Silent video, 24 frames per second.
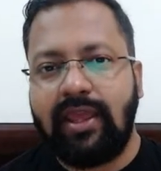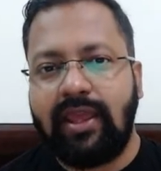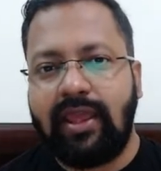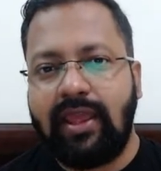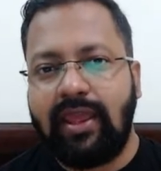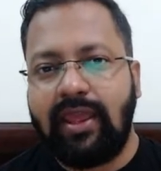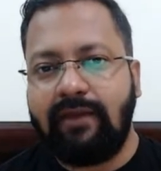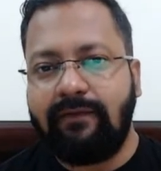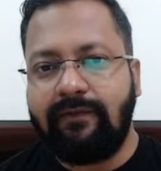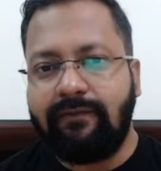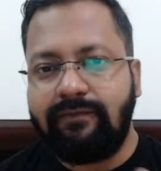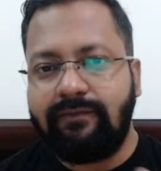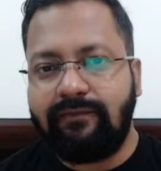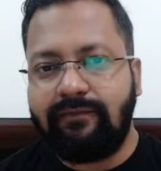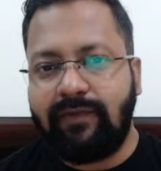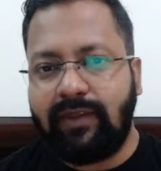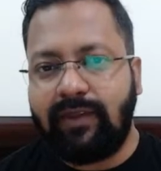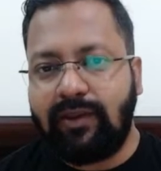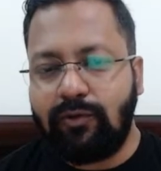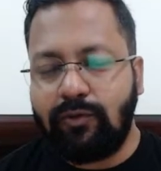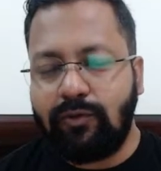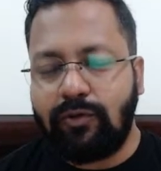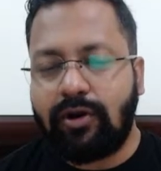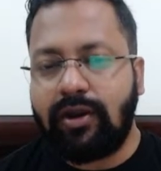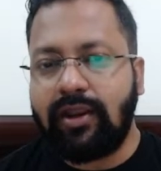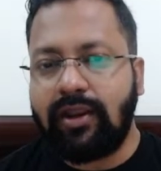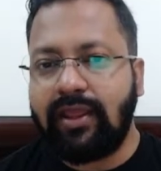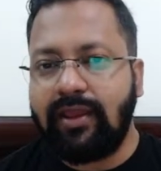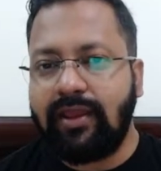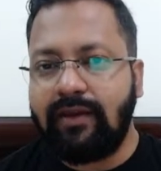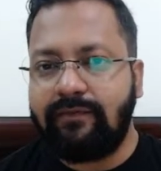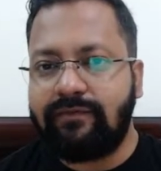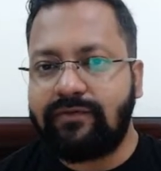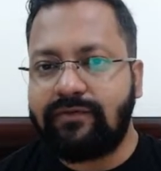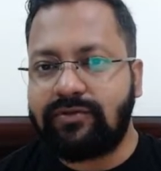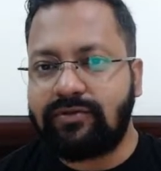If we do not
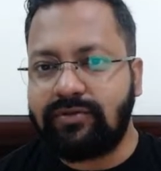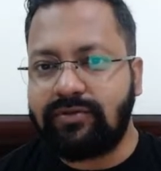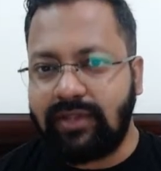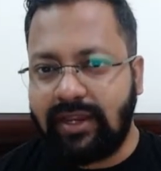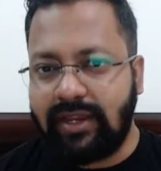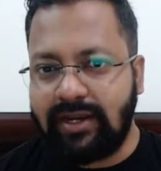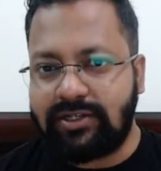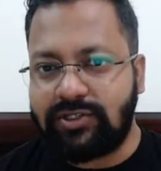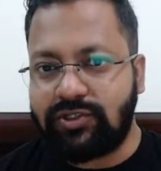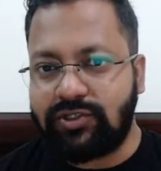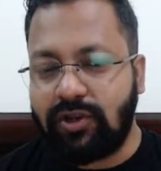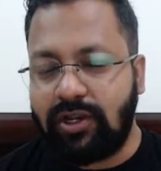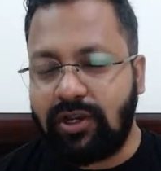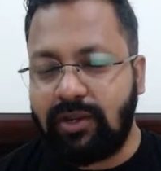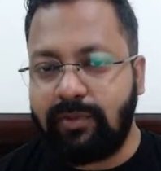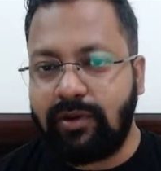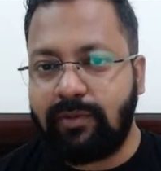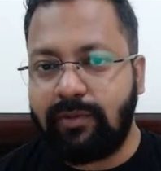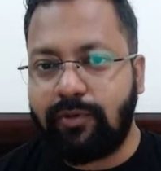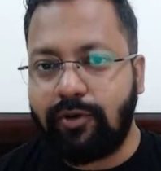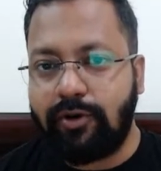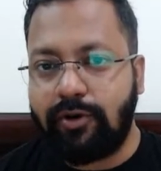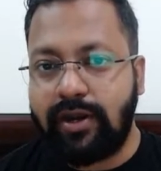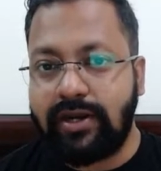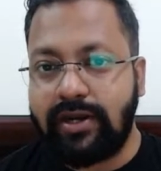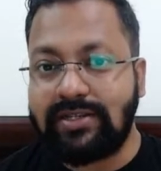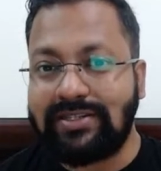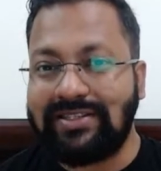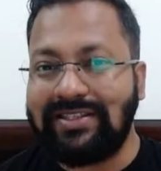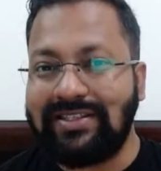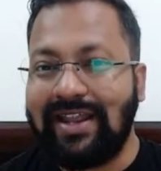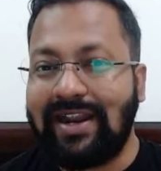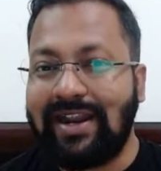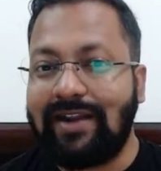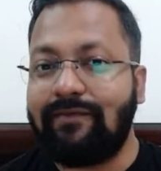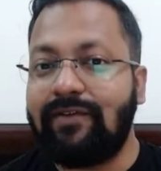get soluble products,
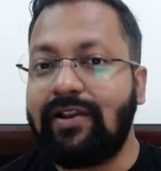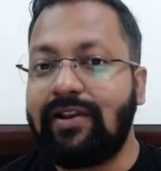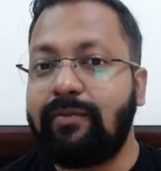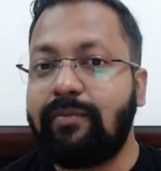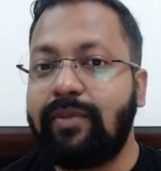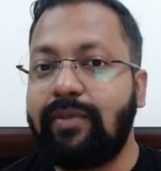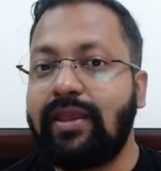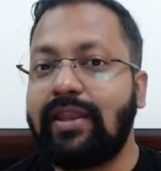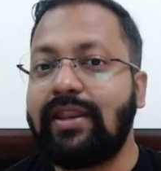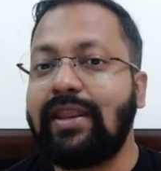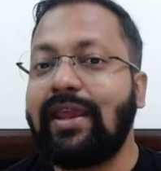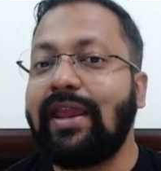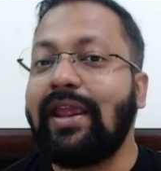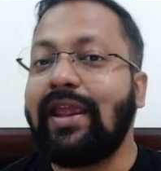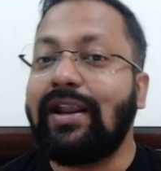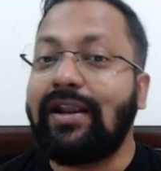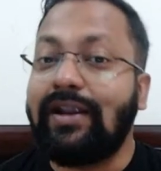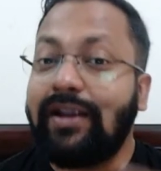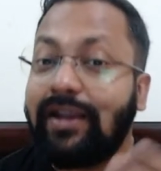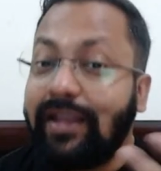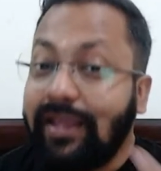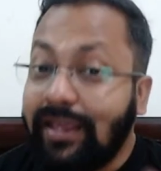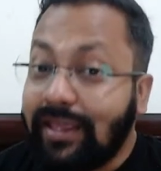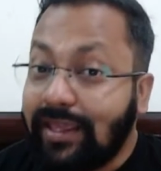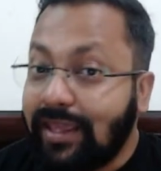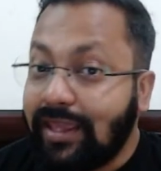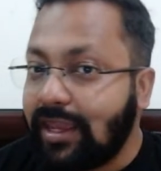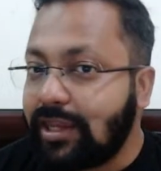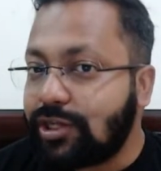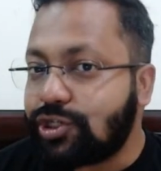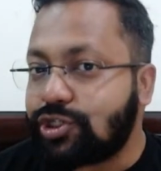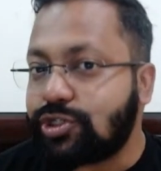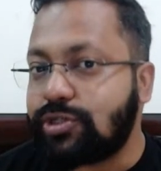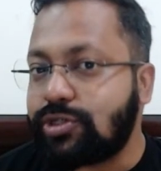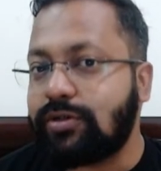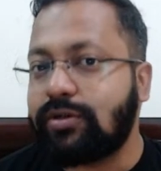that will be an
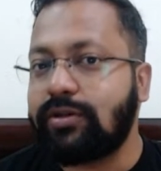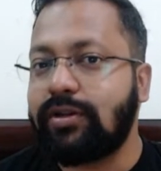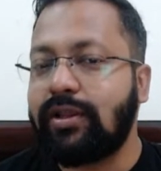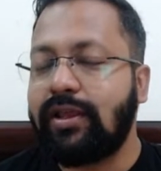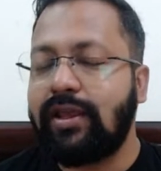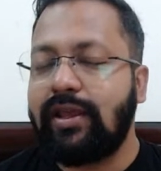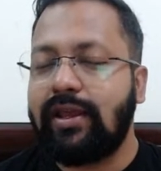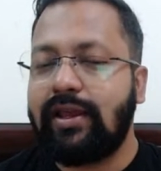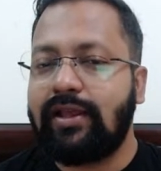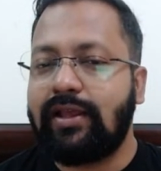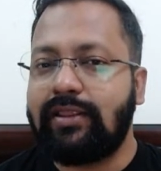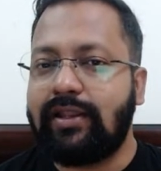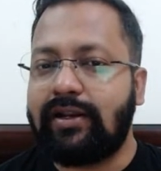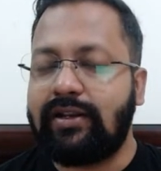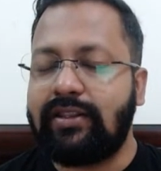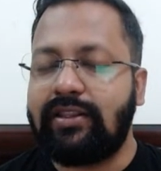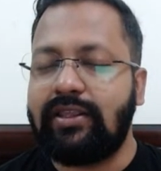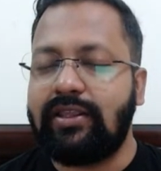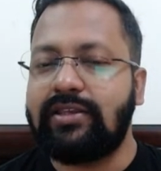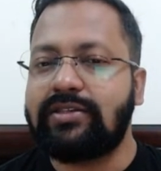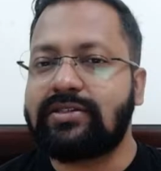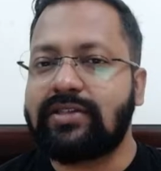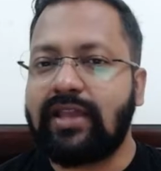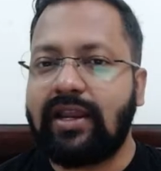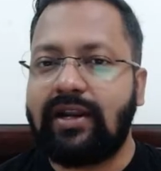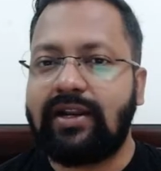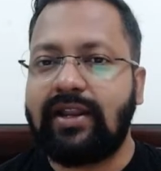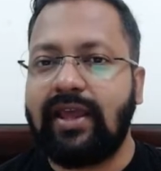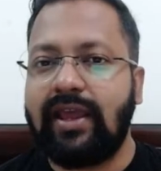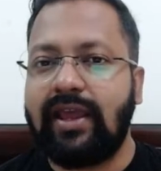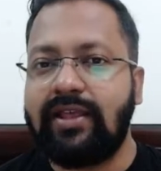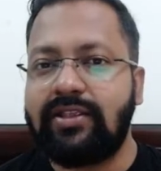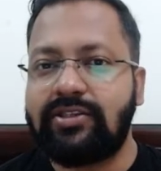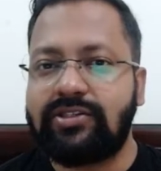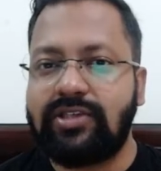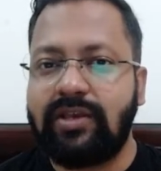indication that these
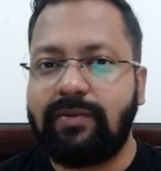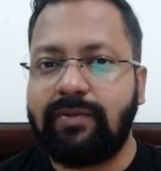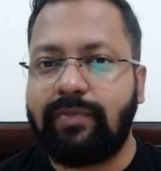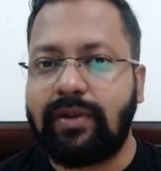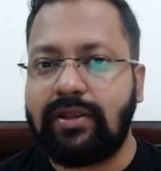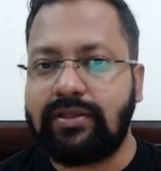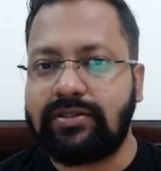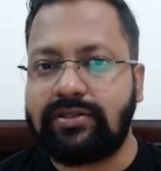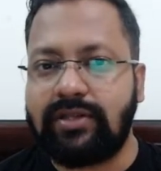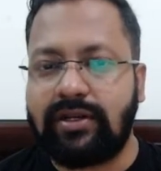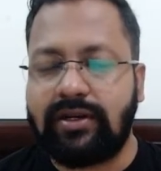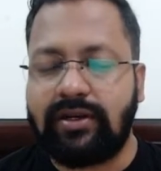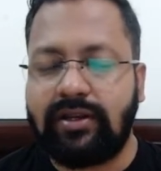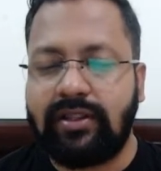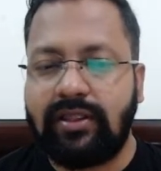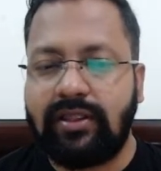cations are present.